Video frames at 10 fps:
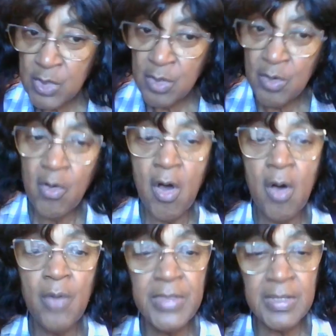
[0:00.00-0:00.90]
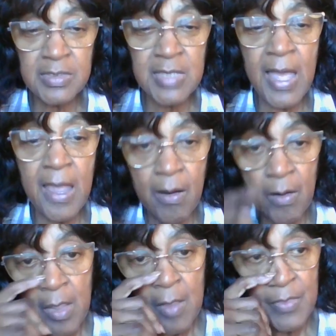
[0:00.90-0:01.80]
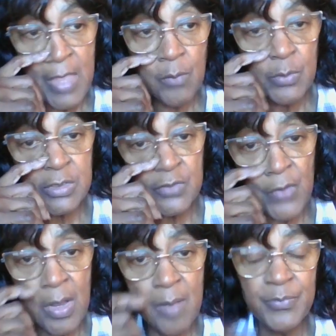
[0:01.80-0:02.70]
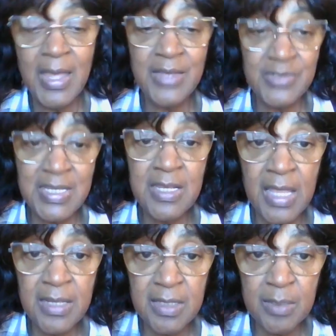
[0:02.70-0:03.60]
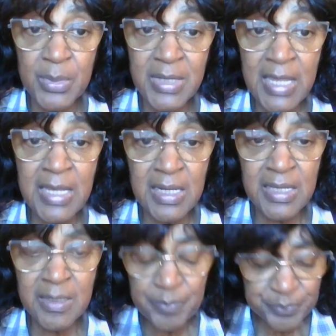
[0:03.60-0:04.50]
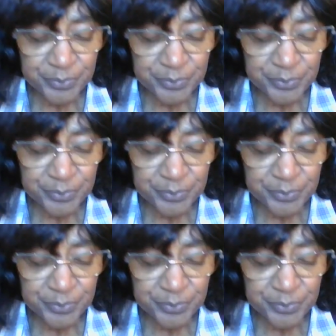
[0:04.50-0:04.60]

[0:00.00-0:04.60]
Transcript: you know, all the attire that was from, I say London, but England